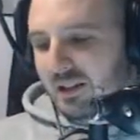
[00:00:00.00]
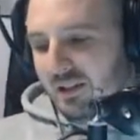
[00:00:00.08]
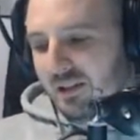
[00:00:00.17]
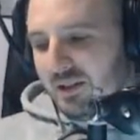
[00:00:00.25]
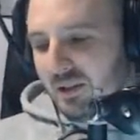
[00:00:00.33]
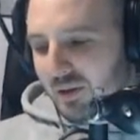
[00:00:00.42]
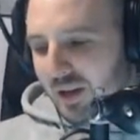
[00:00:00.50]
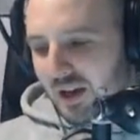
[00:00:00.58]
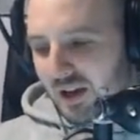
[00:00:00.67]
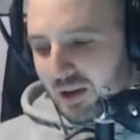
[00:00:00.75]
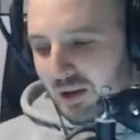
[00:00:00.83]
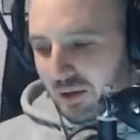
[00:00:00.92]
So yeah,
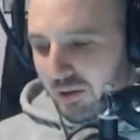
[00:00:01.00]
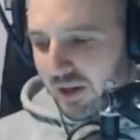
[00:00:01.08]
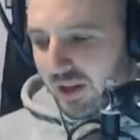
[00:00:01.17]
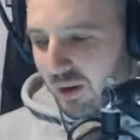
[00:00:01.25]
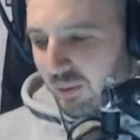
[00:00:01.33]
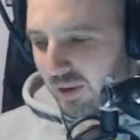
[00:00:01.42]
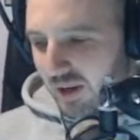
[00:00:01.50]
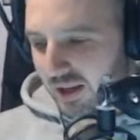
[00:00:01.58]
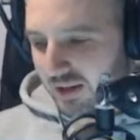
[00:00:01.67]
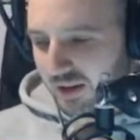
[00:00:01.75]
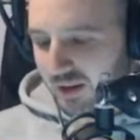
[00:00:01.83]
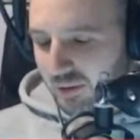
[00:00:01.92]
we don't bleed
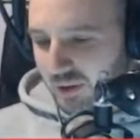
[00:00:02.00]
now.